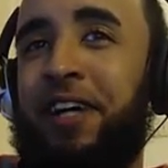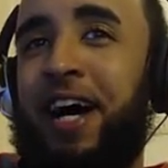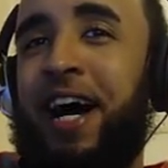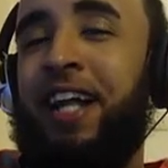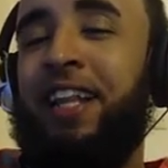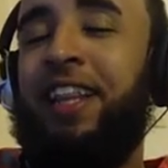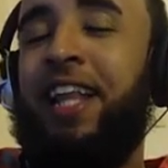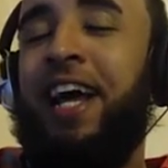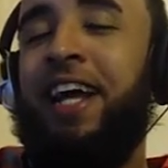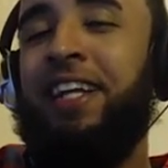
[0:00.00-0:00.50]
I
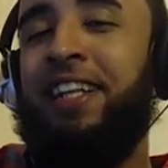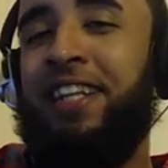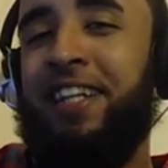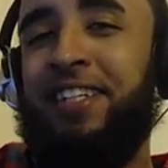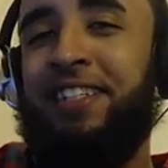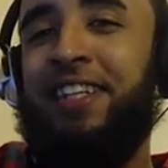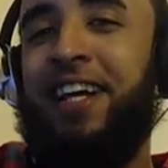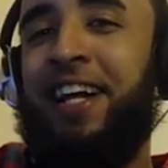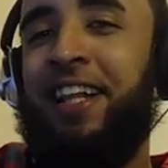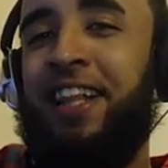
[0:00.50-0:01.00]
like
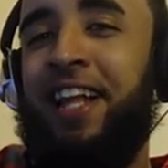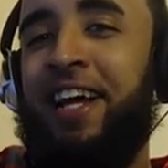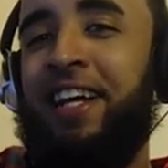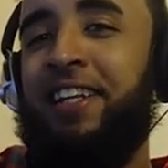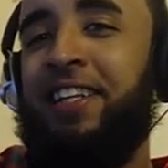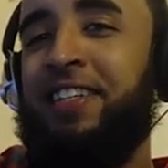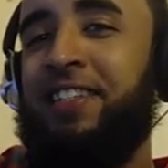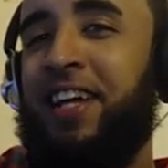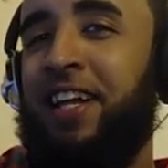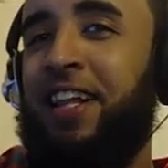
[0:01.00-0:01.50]
this. I
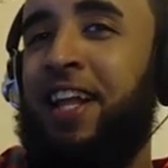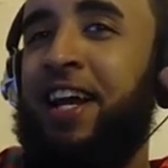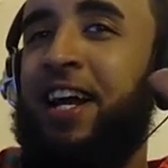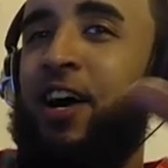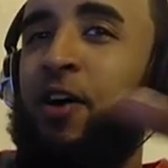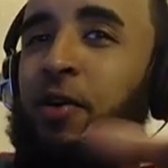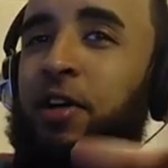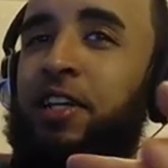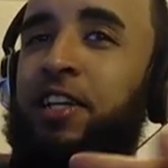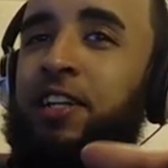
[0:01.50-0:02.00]
like this. I like
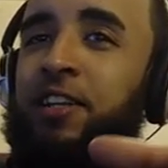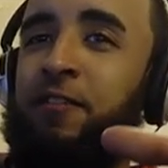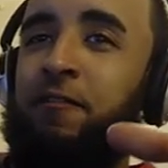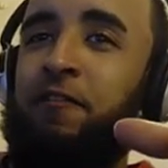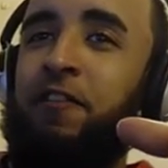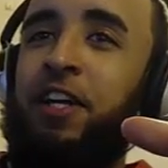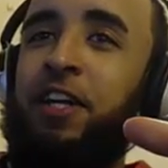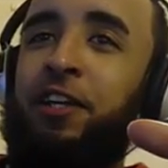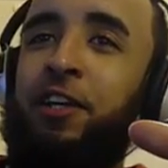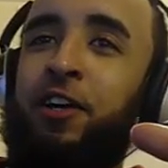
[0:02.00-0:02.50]
how I did the
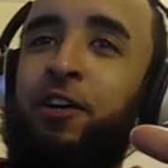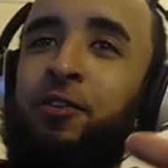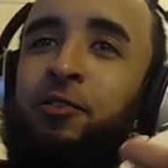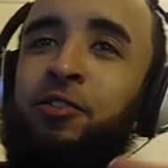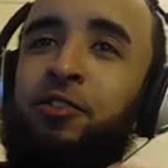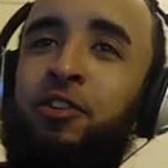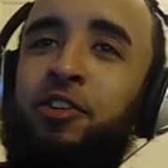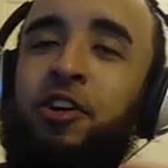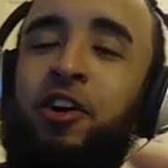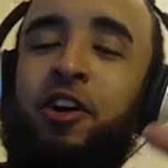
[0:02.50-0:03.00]
video
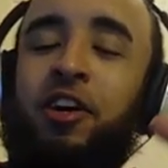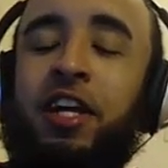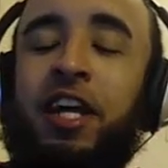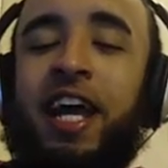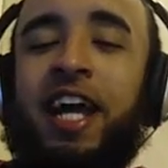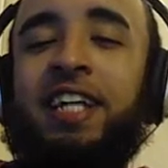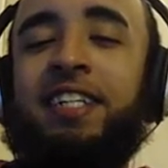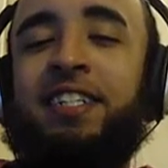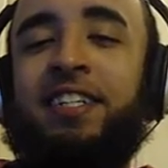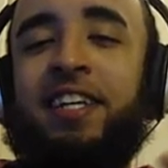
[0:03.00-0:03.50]
so y'all can
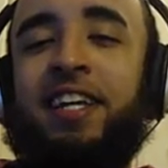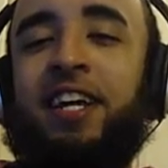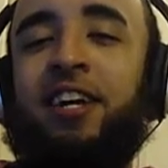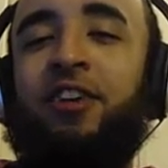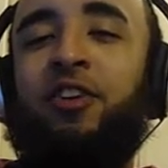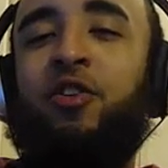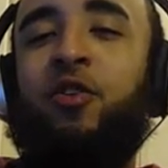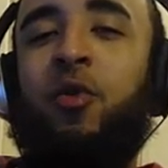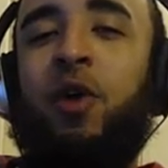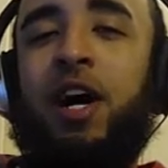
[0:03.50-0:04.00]
actually hear
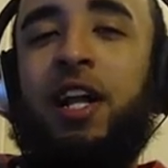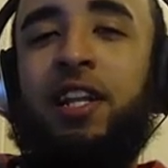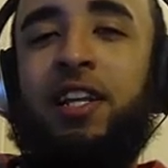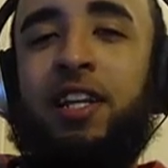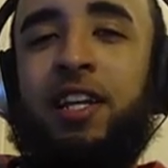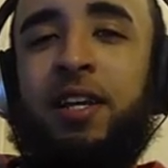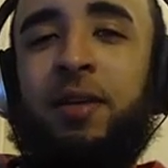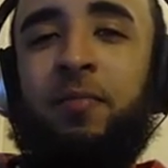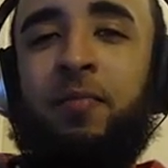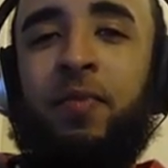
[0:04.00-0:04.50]
the
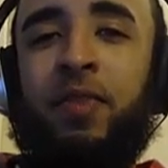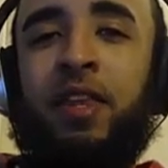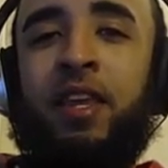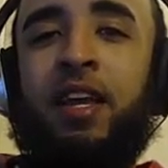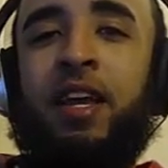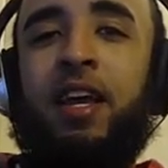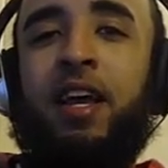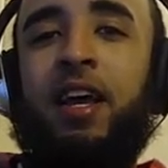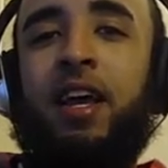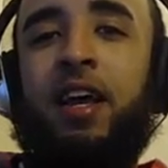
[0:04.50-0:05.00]
quality.
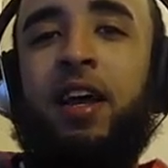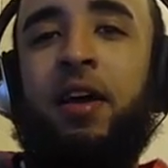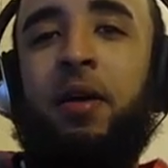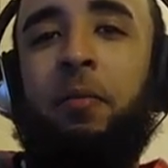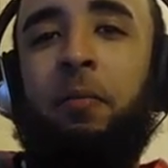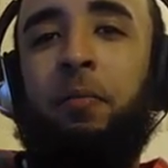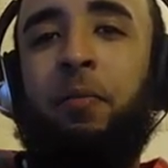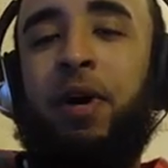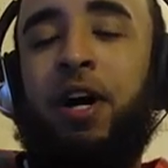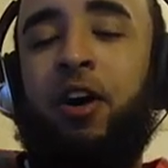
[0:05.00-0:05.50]

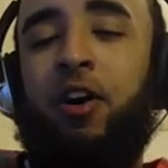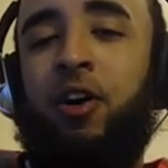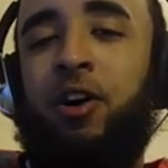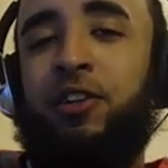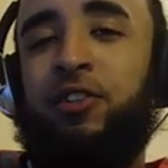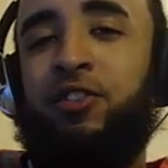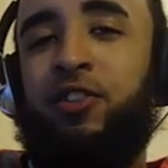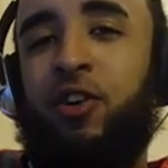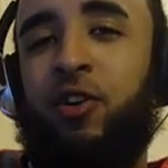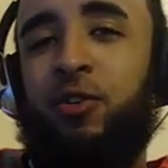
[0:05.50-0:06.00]
But
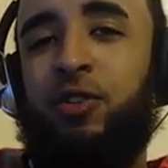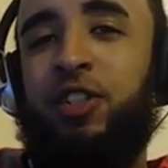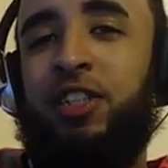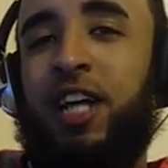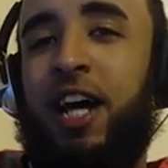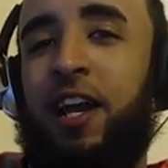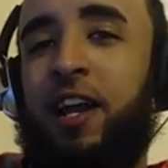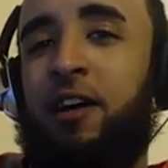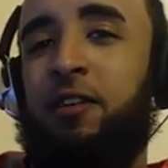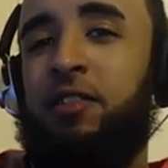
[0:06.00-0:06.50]
also
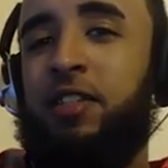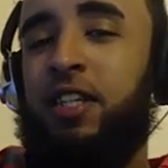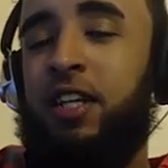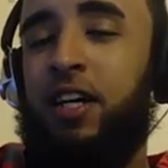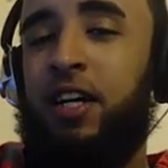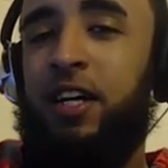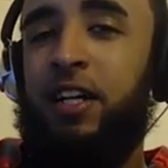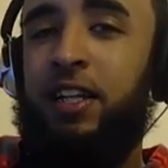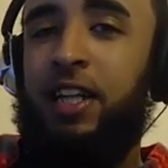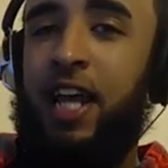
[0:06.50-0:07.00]
shout out
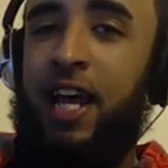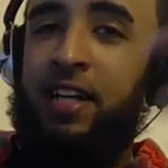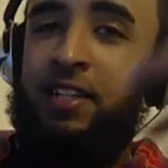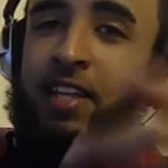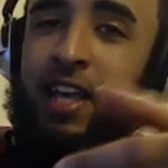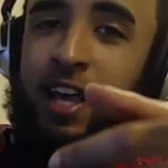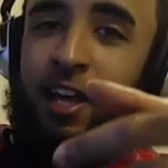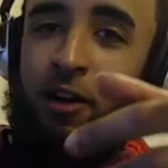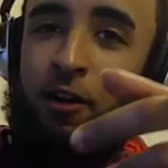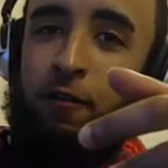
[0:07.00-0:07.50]
to
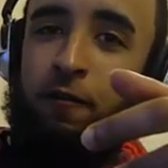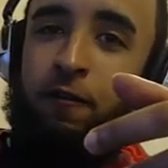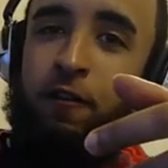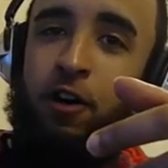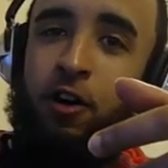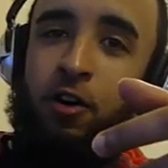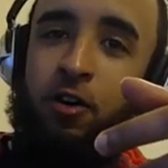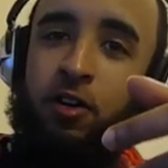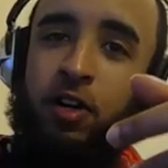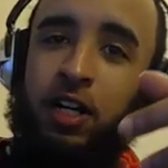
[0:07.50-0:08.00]

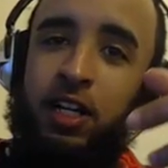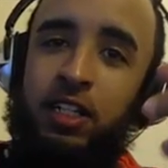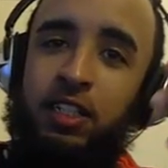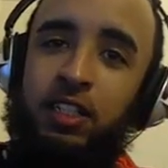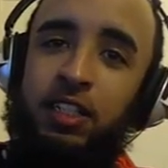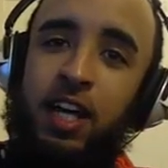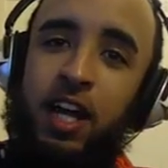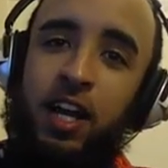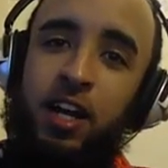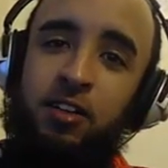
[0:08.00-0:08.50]
DATS804 and
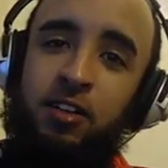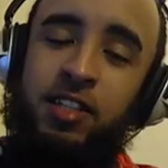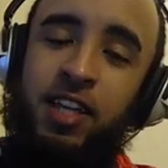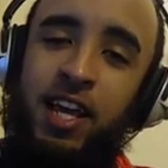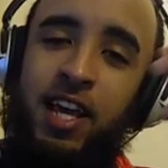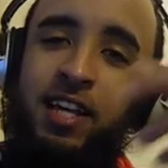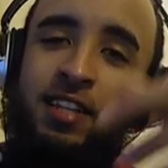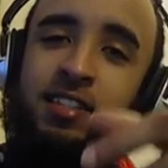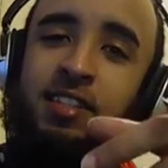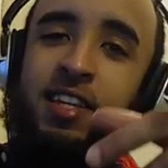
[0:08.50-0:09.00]
shout
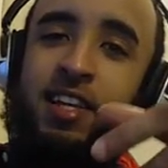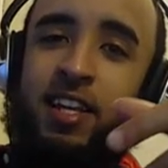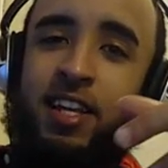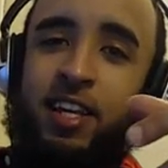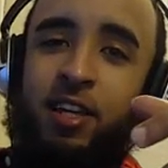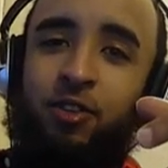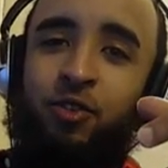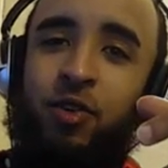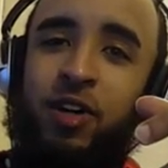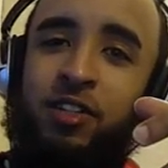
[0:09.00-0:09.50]
to
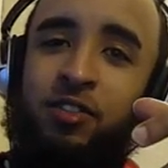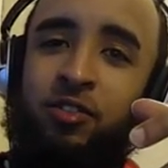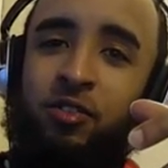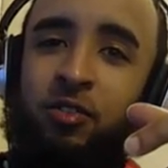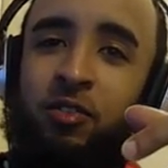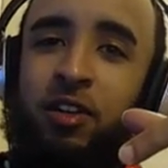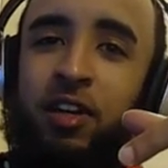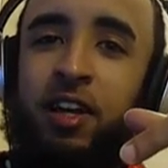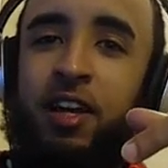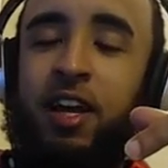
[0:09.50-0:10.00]
STE
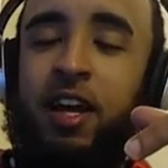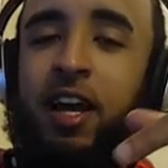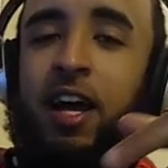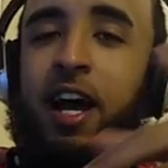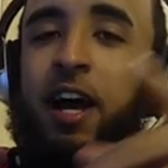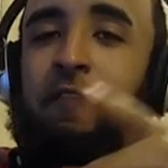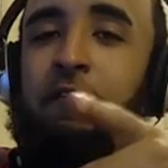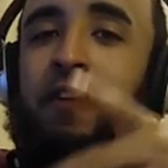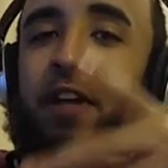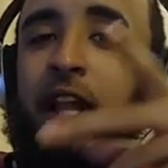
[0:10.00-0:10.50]
Grizzle.
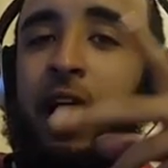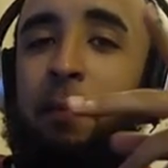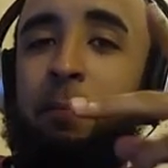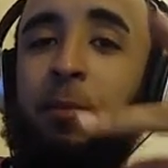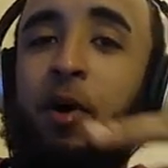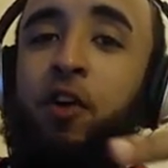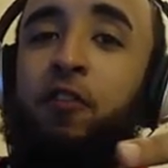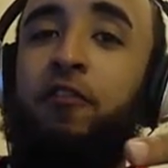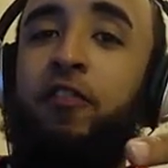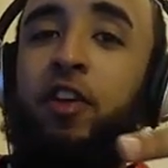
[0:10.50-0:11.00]
I feel like
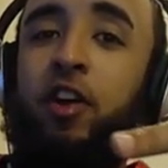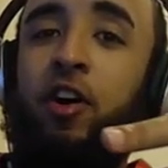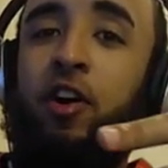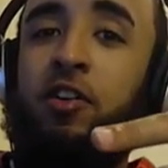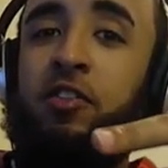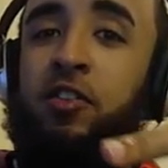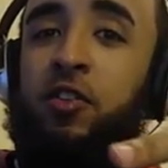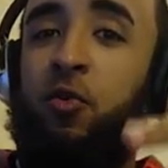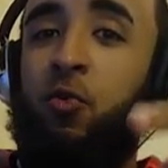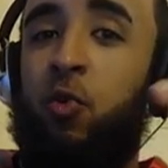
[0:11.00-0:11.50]
both of
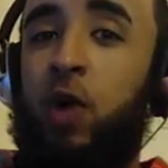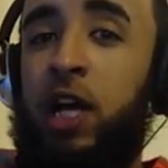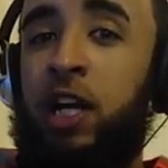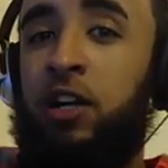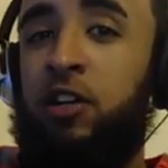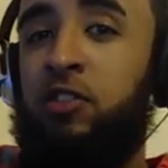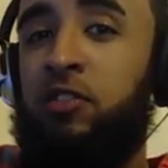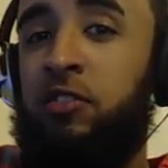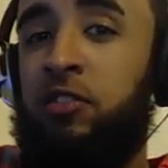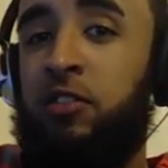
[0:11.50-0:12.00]
y'all is the
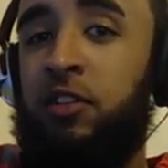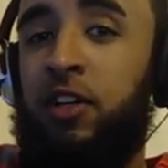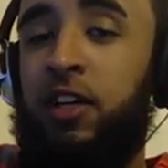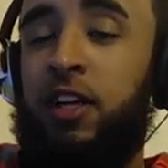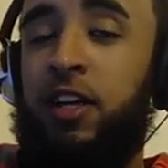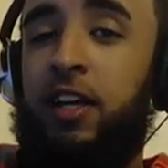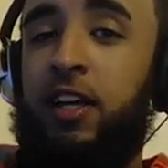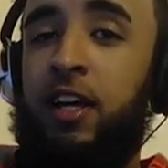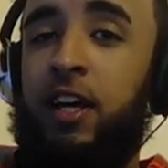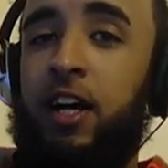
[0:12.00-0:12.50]
winners
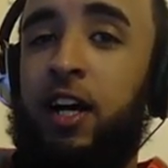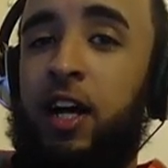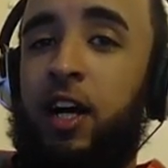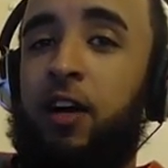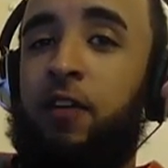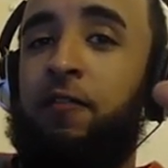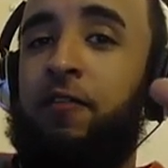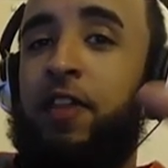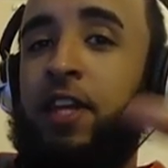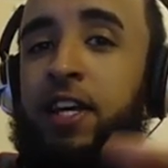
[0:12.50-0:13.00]

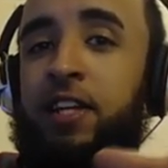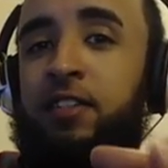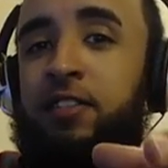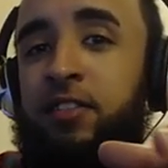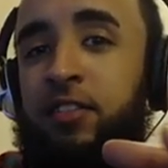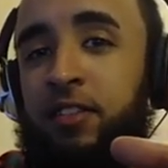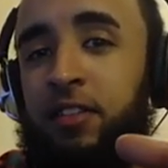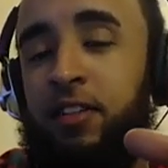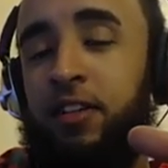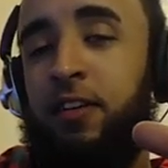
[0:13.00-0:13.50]
of
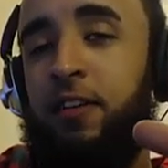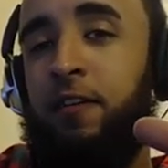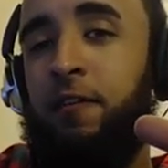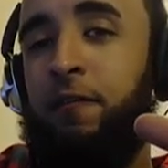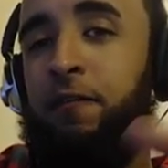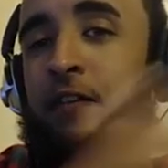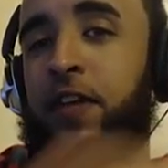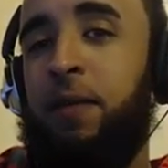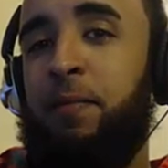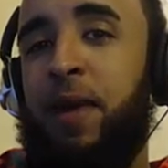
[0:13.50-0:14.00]
this
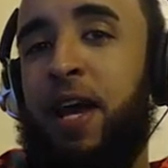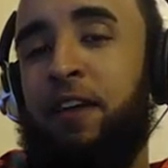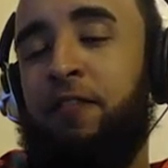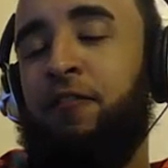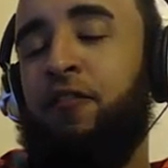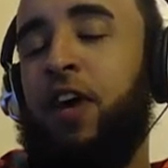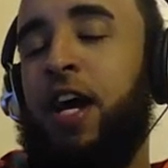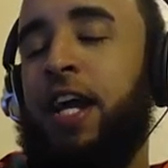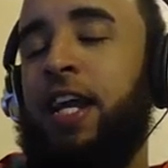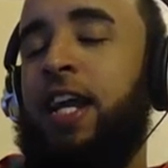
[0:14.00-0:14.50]
Feedback
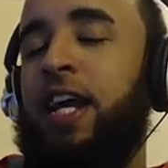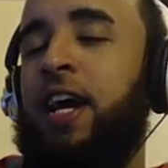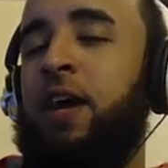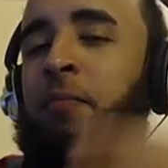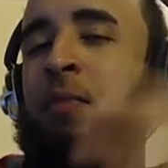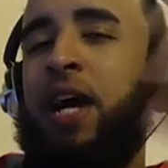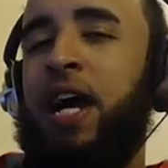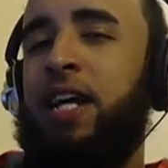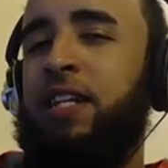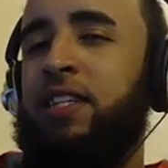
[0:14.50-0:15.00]
Friday.
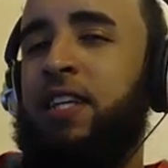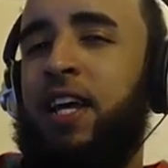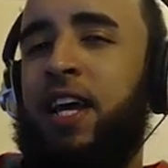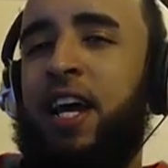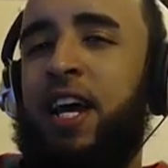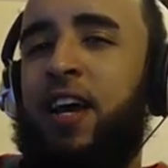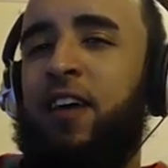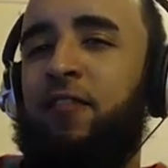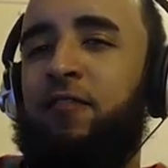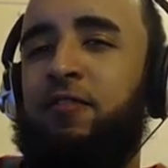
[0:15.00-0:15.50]
I'm gonna
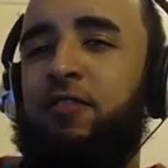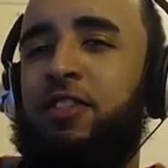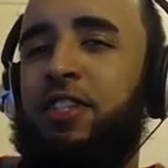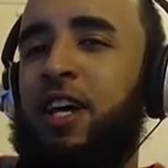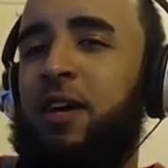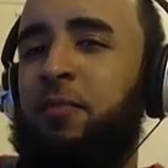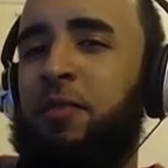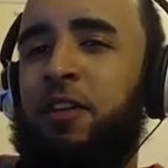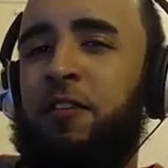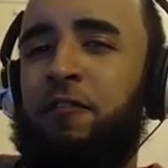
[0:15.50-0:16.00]
have
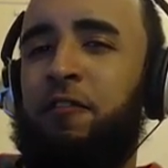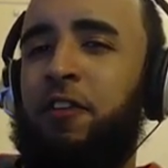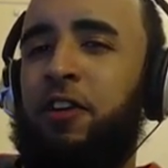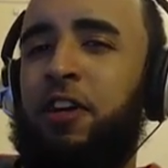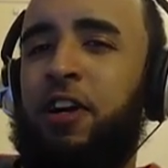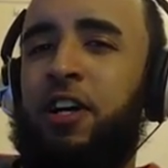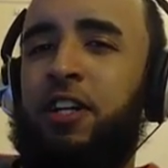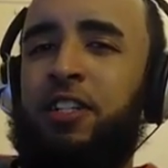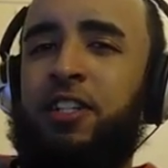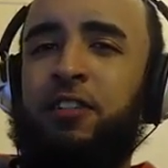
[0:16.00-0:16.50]
something for
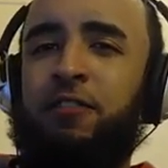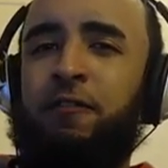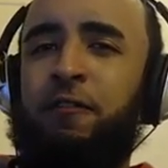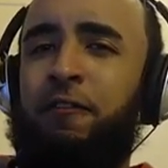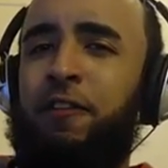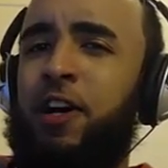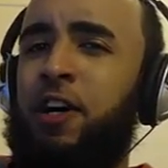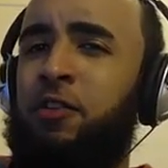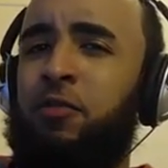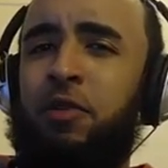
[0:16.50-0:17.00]
y'all. Just
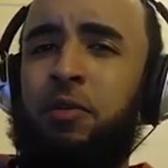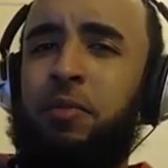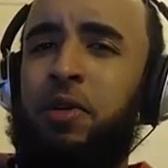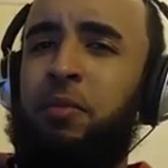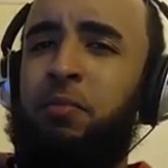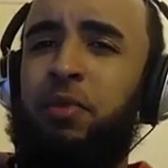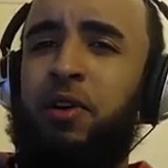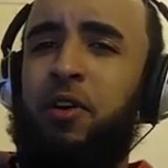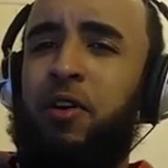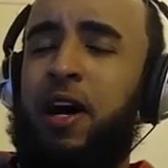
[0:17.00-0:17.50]
fuck with me,
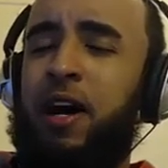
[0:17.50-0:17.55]
bro.